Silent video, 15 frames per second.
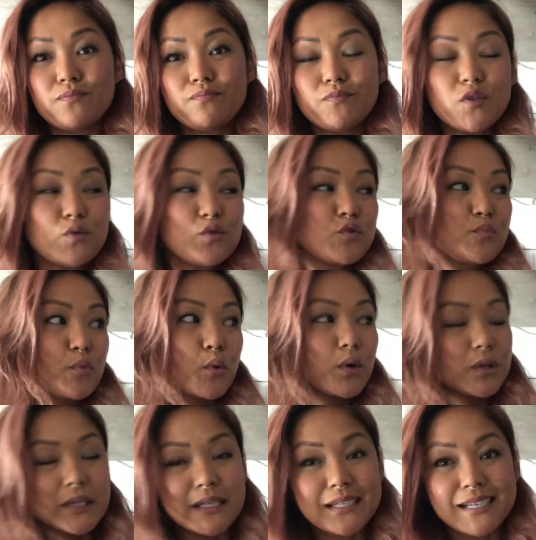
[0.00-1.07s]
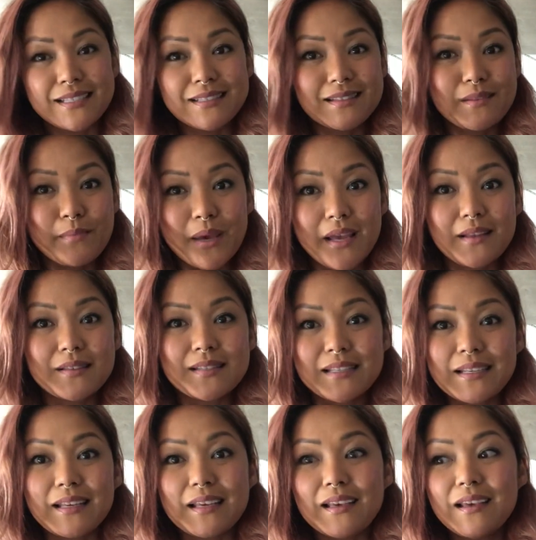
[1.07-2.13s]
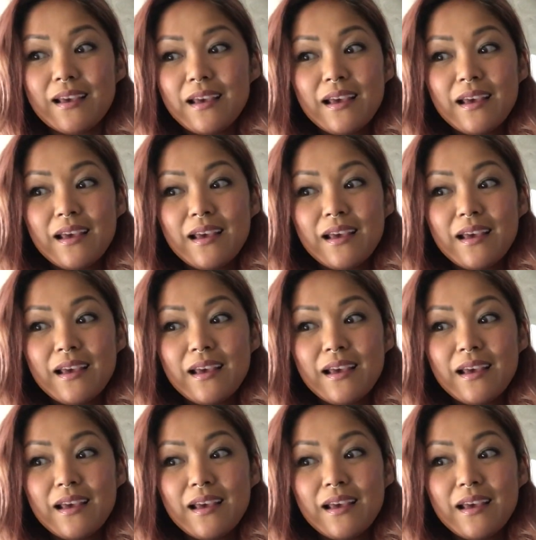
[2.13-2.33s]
used Portland as the main city